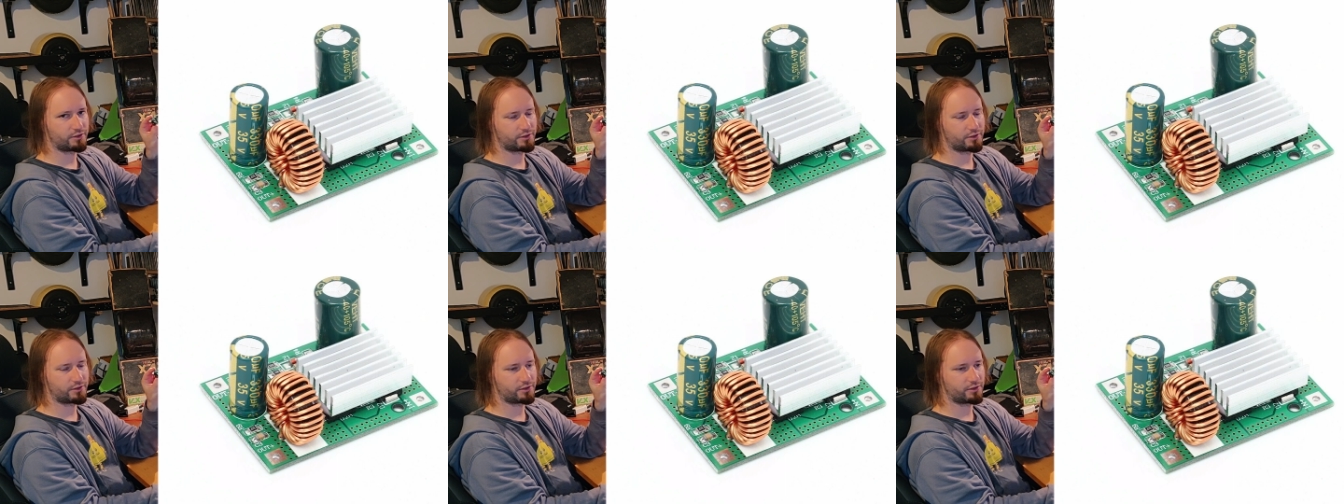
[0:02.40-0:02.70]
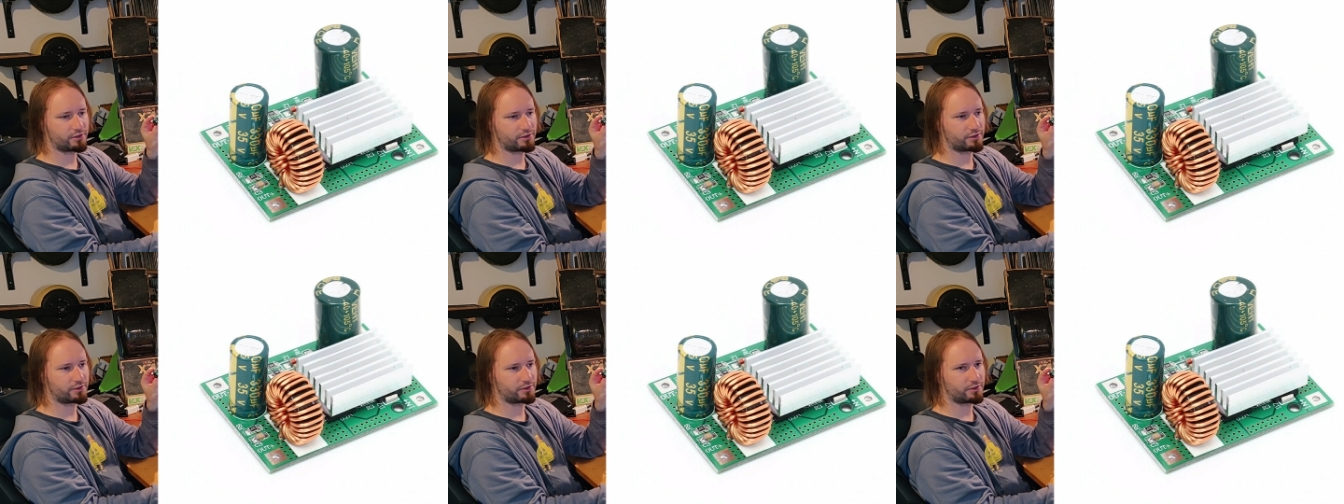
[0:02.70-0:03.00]

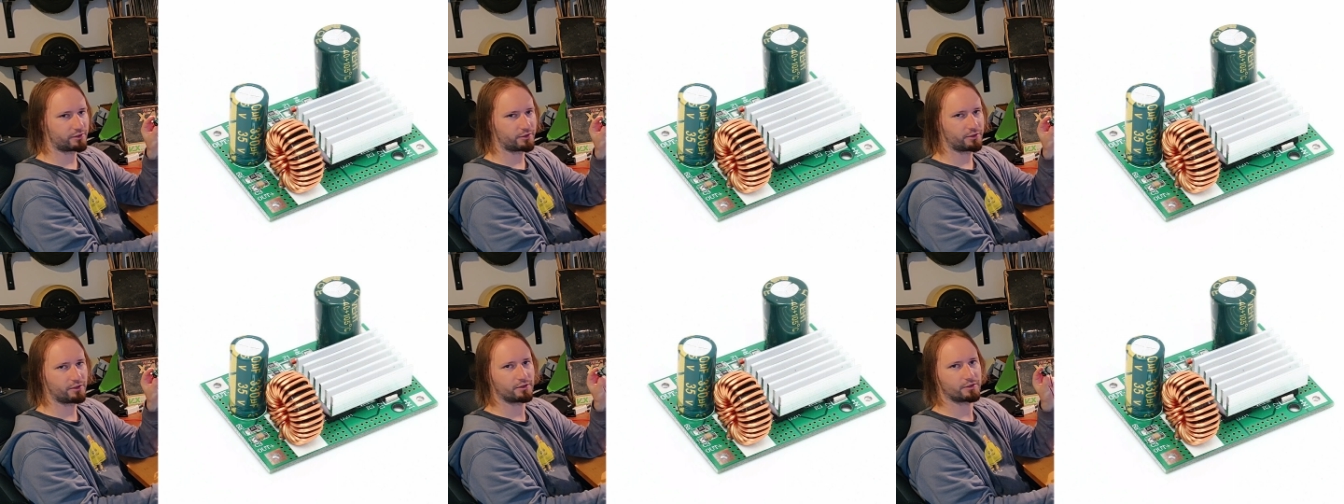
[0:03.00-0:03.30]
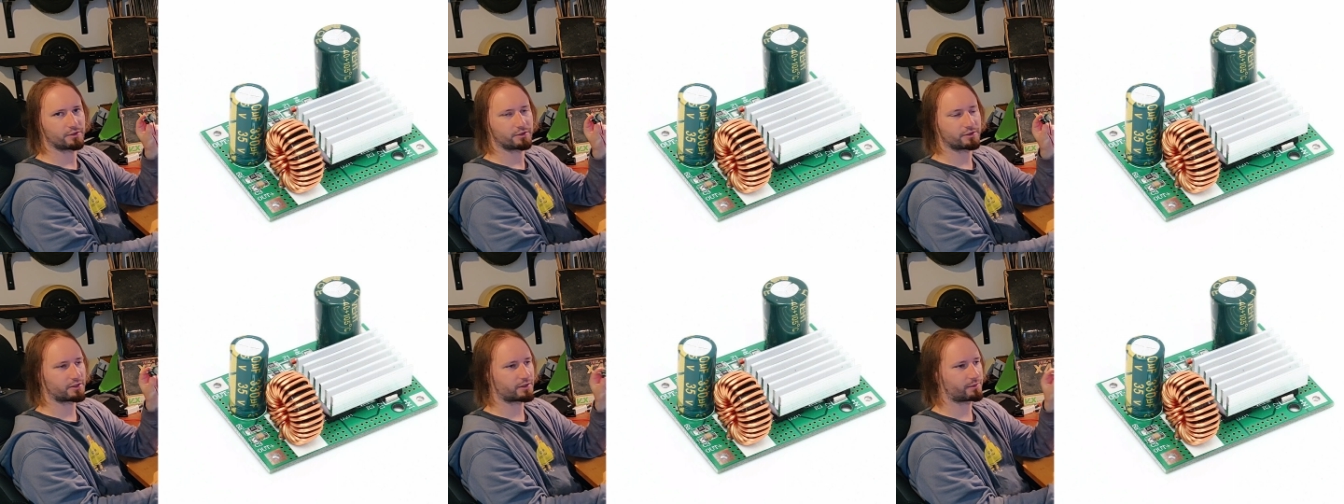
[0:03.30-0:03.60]
DC-DC
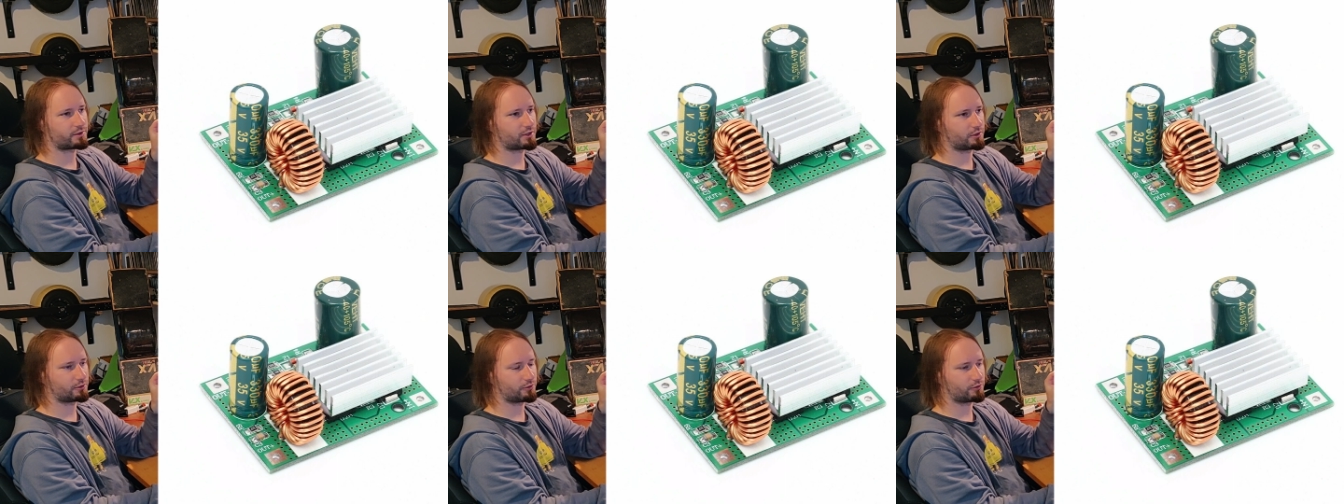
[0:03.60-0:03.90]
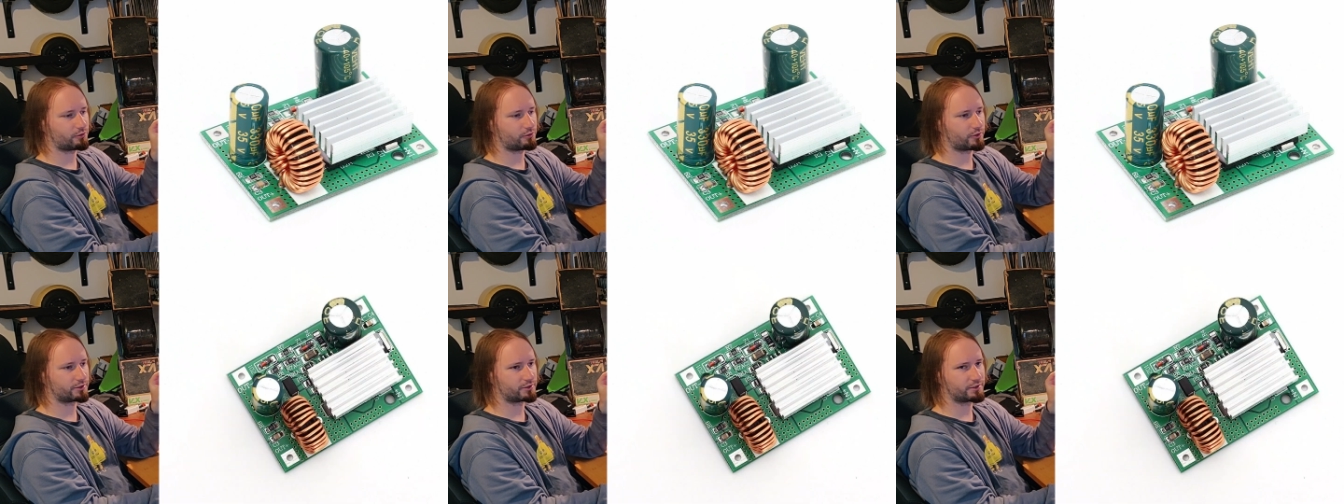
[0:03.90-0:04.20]
step-down
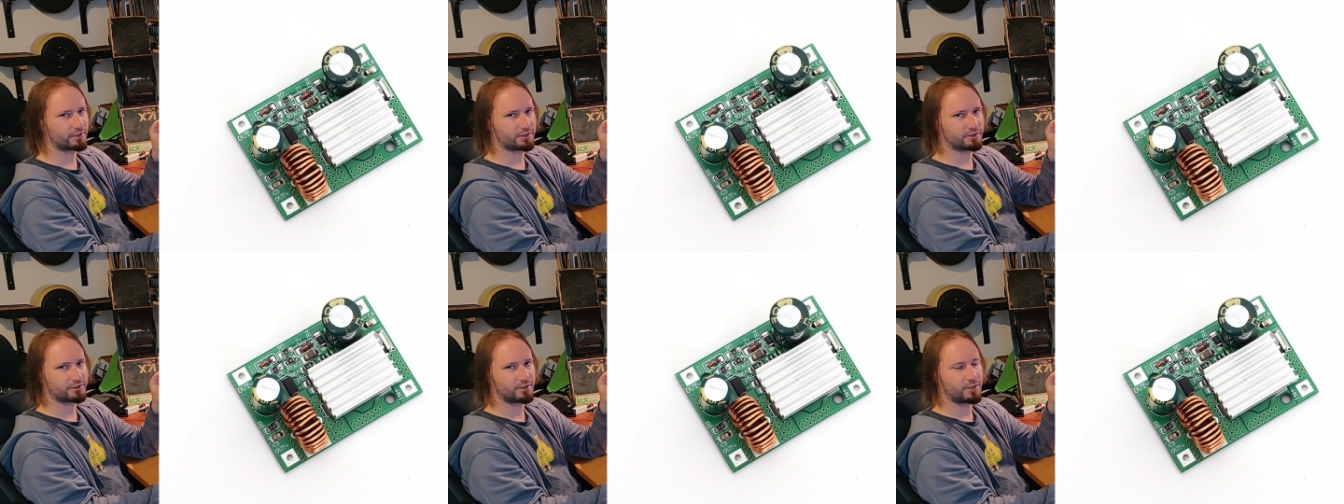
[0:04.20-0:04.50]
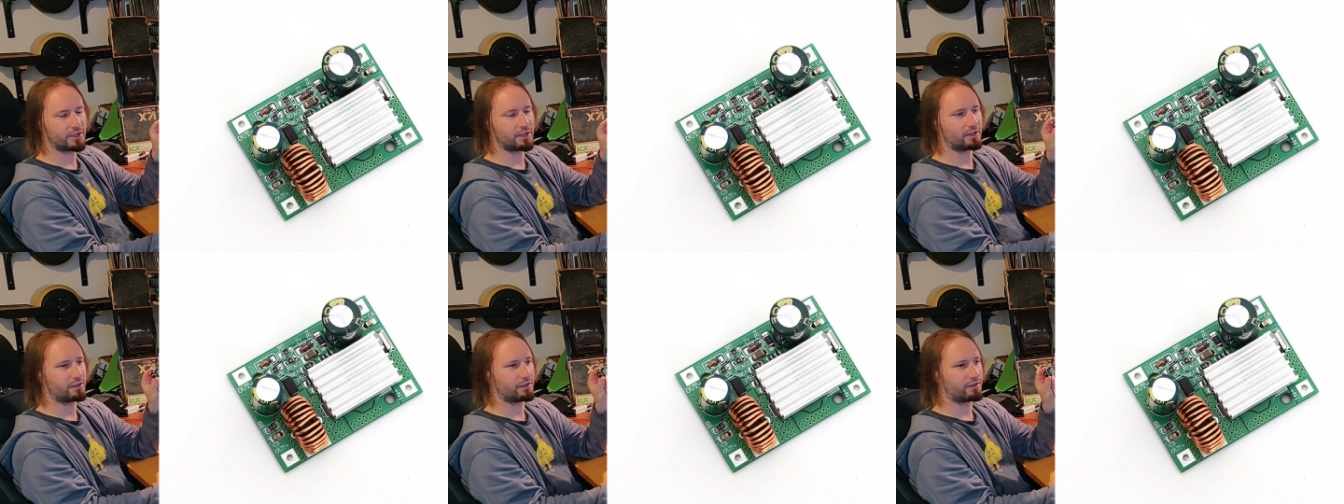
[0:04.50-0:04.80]
converter
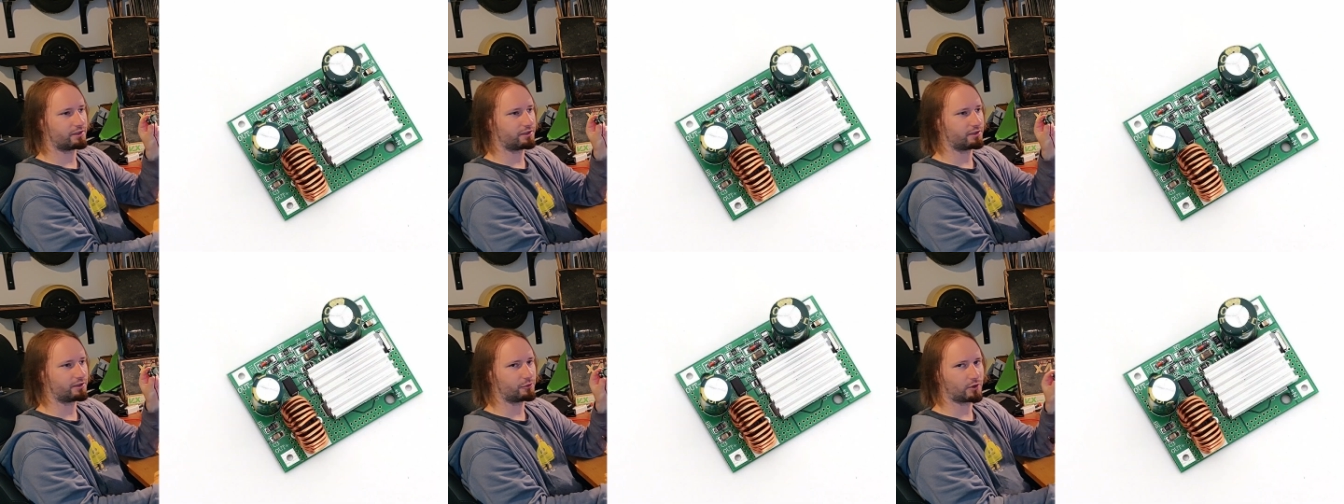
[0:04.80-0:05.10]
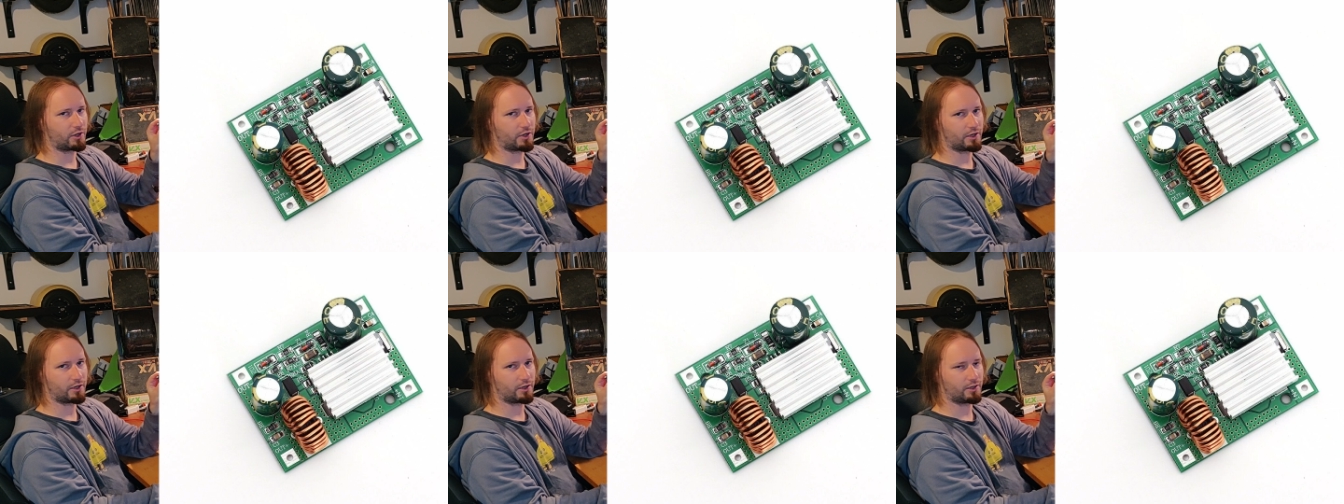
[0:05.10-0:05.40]
in a
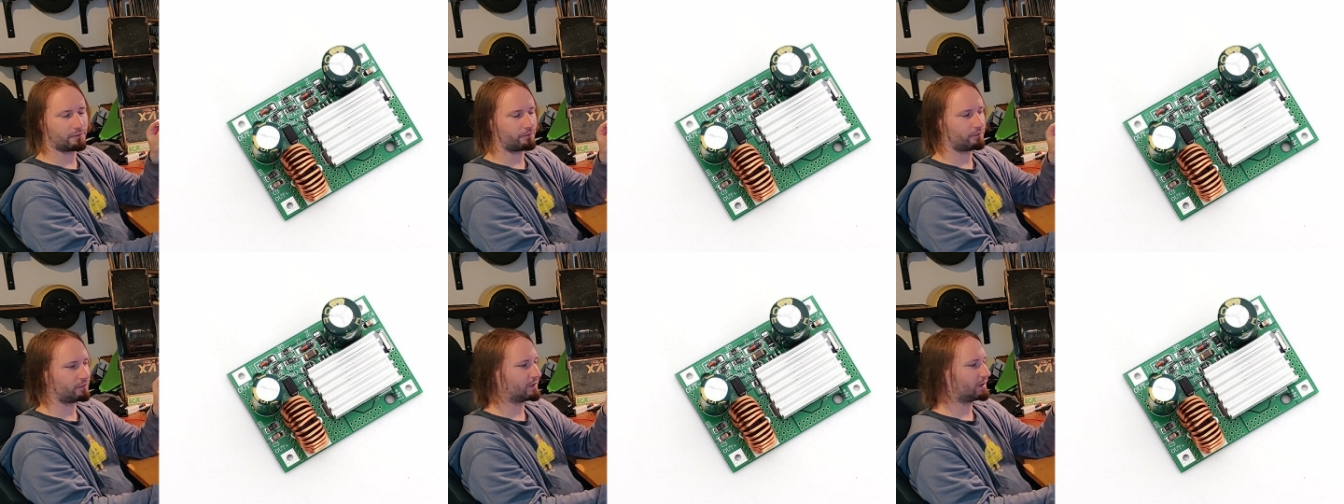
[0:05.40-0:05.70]
while.